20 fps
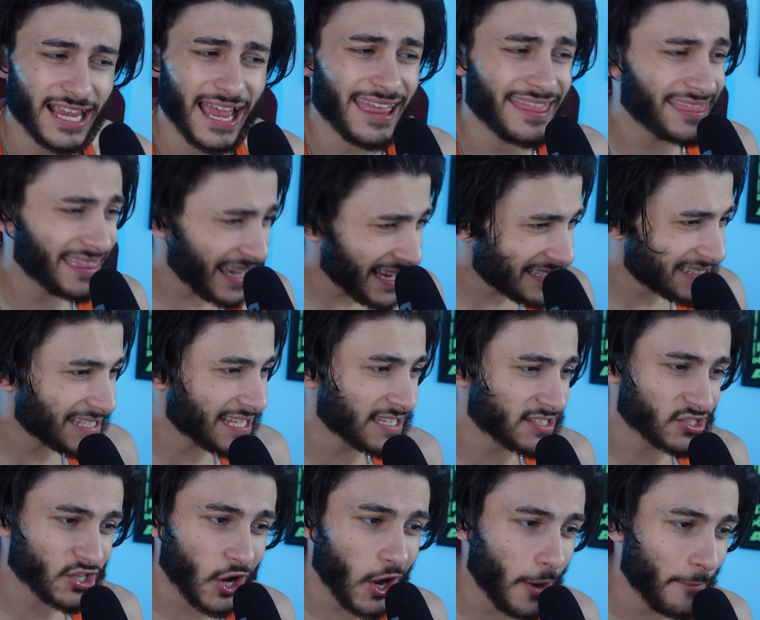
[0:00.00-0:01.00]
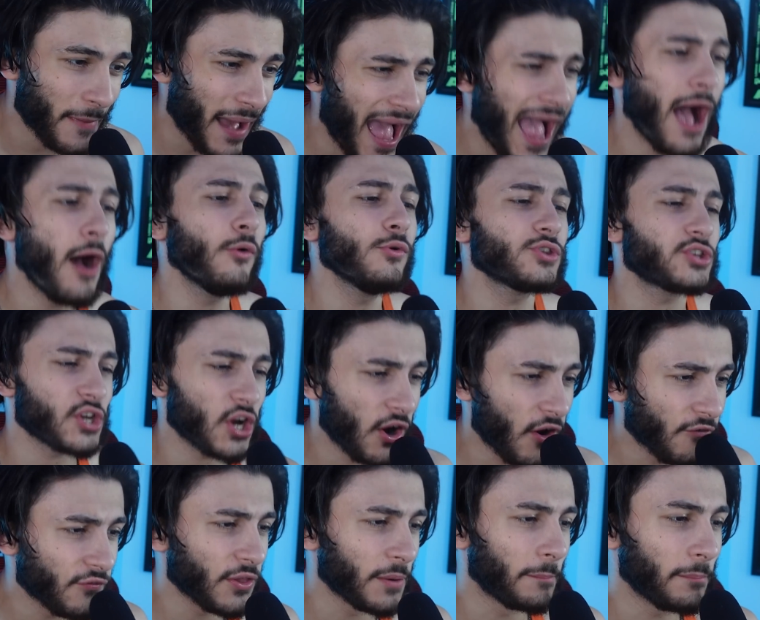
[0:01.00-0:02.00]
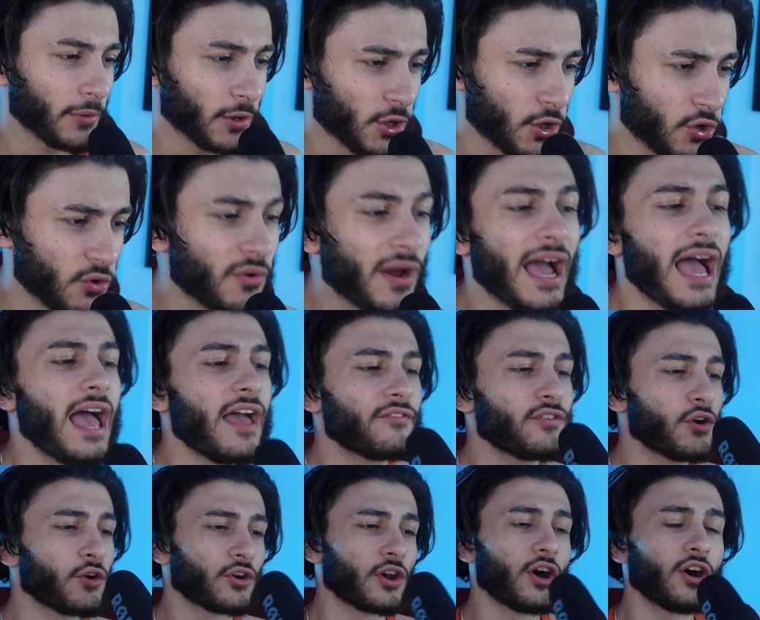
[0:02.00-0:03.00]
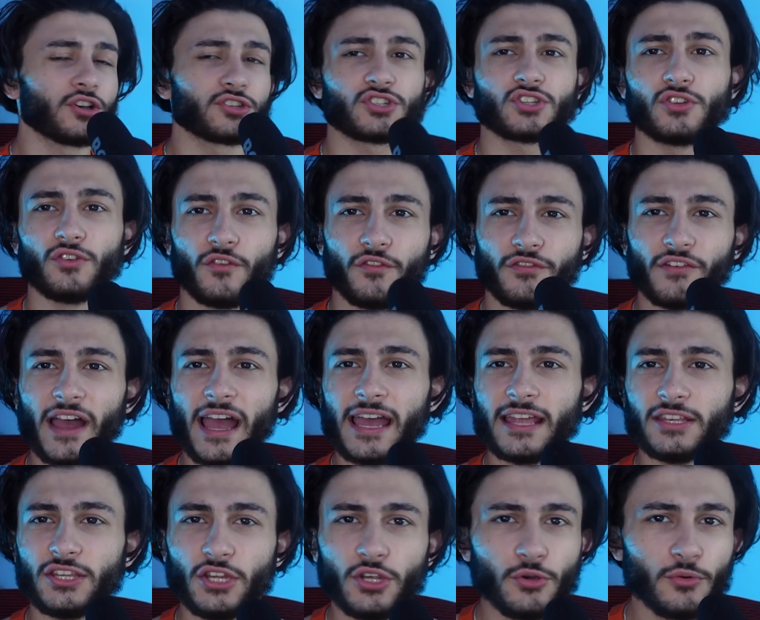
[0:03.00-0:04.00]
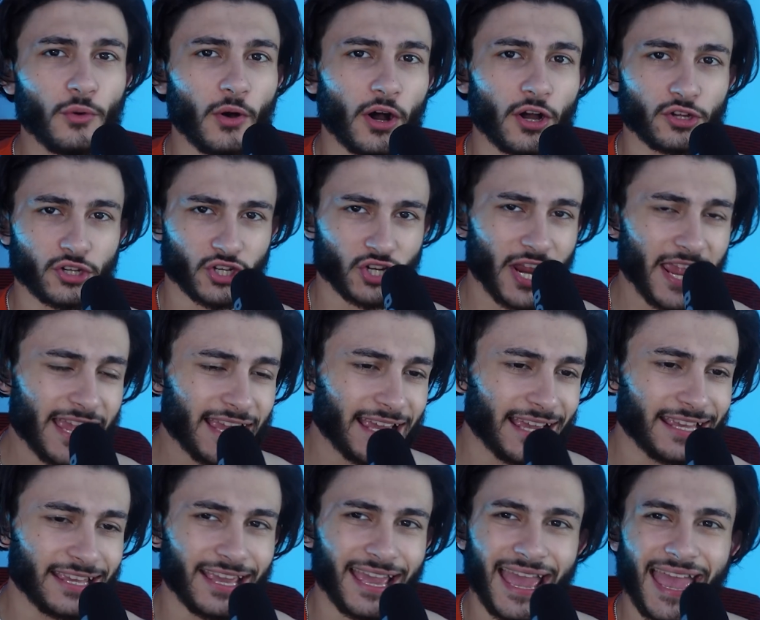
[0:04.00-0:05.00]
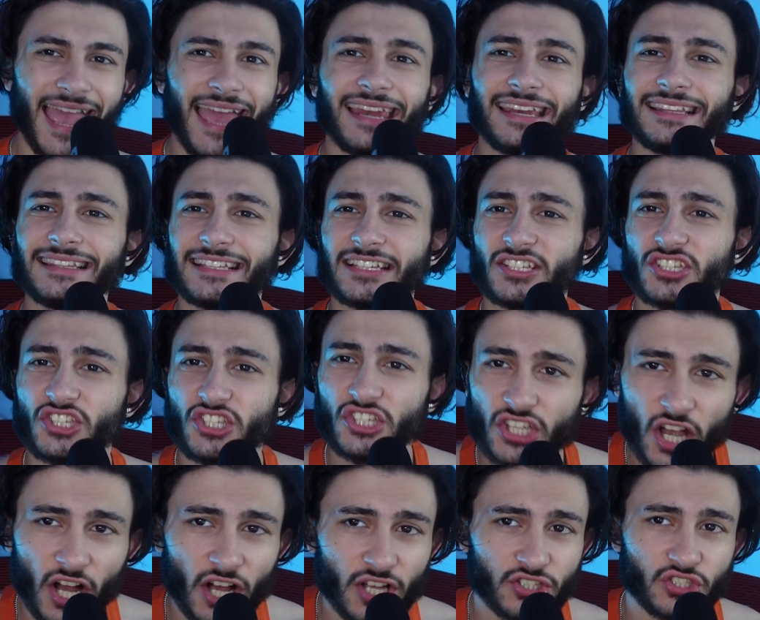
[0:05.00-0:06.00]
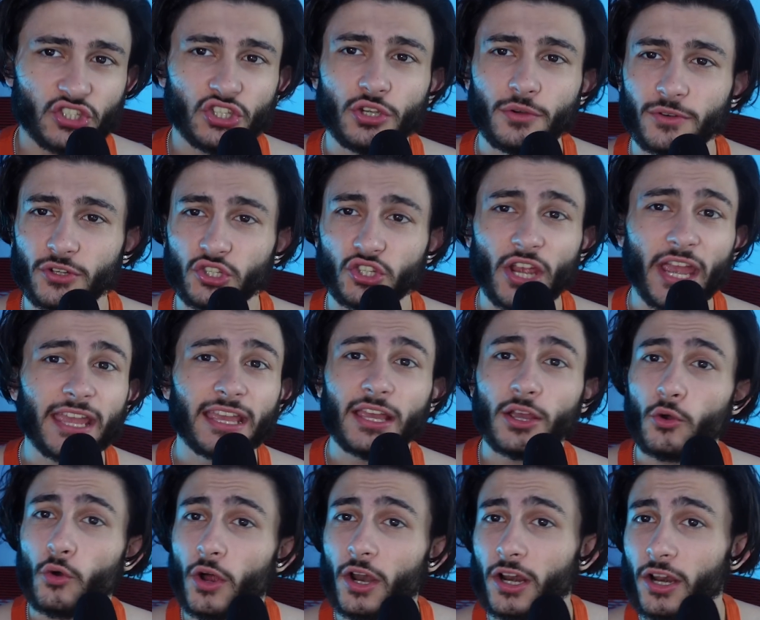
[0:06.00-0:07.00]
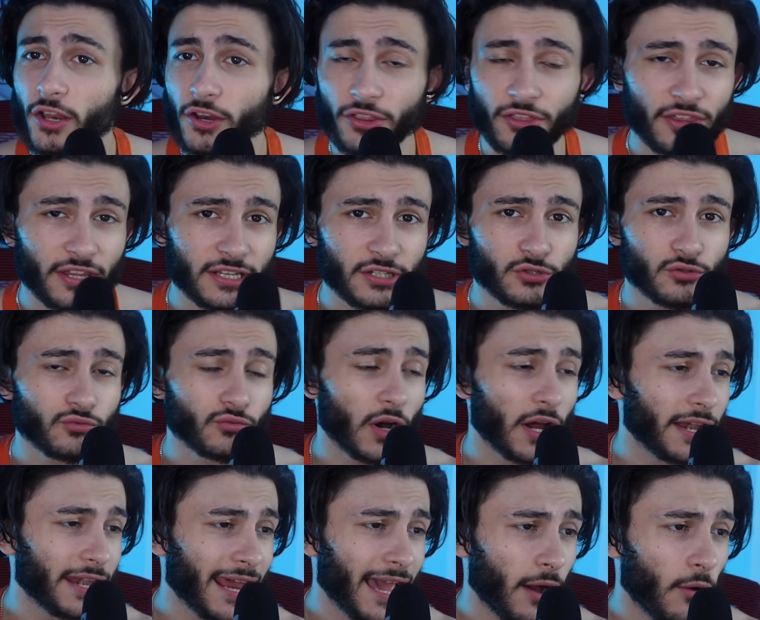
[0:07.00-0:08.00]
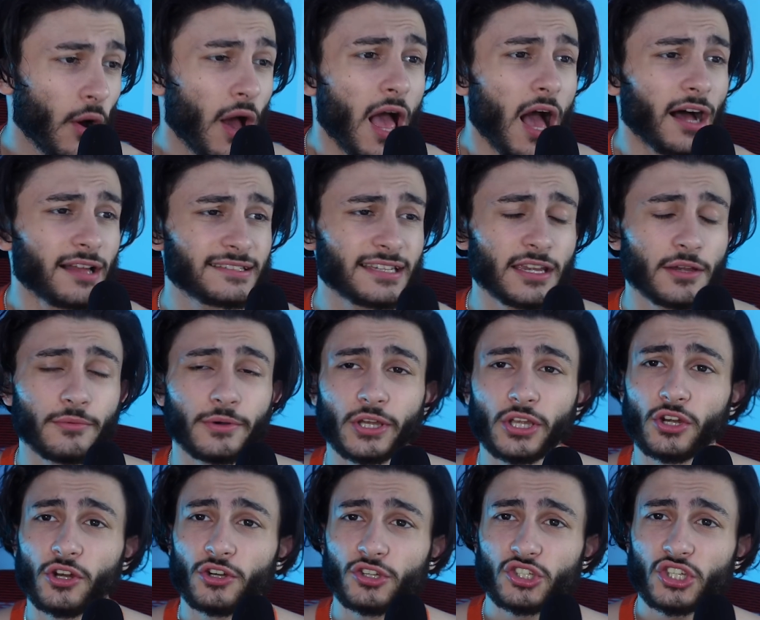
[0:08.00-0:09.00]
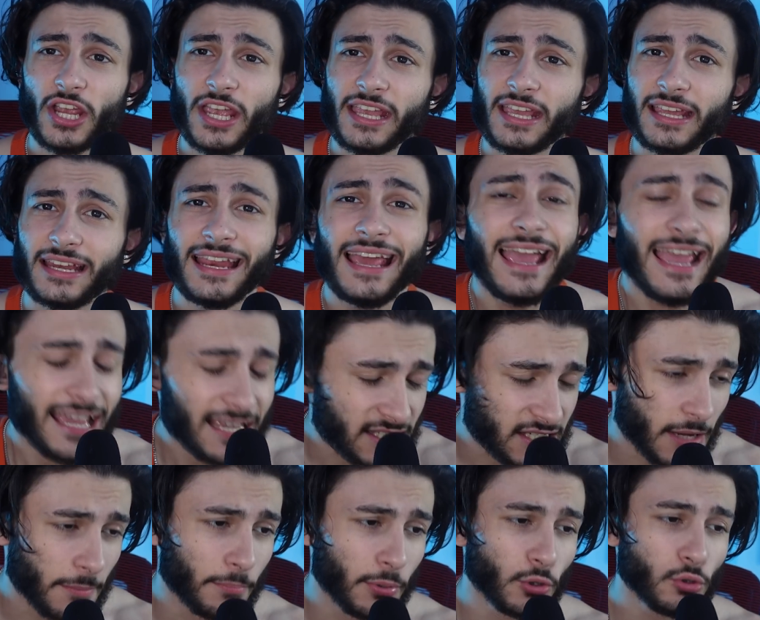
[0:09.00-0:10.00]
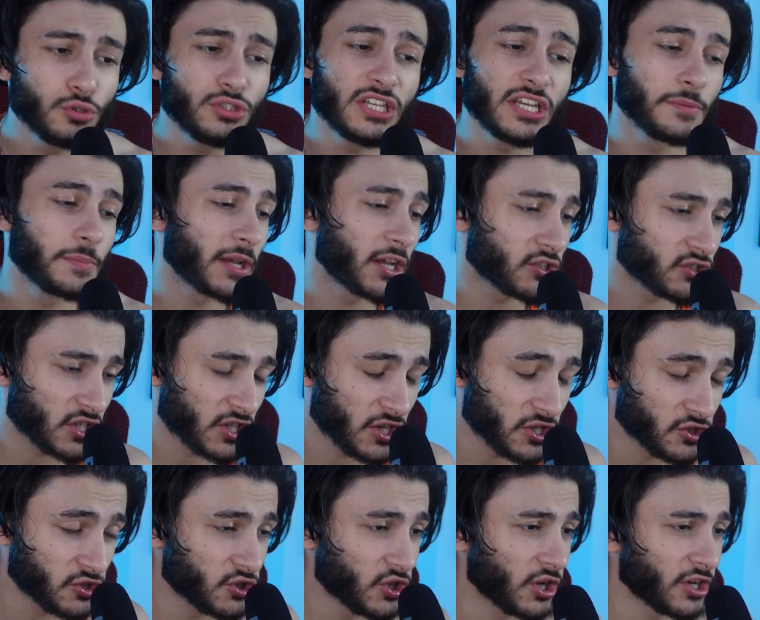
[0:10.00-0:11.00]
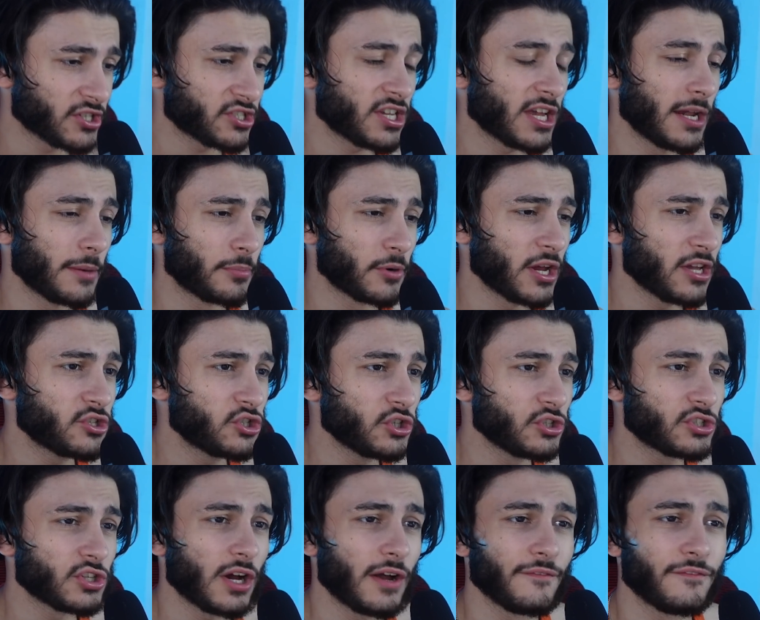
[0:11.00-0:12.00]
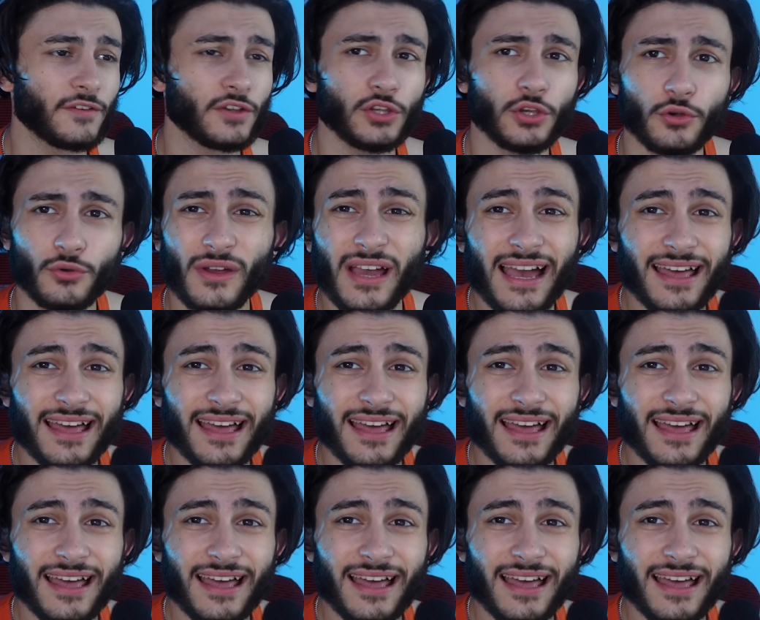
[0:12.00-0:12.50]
And this has come out of the blue. If you're an Arsenal fan, you are shaking your head in disgust. You are shaking quite a lot of things right now. I'll tell you what you're not shaking is your booty, because it is not a celebration time for you.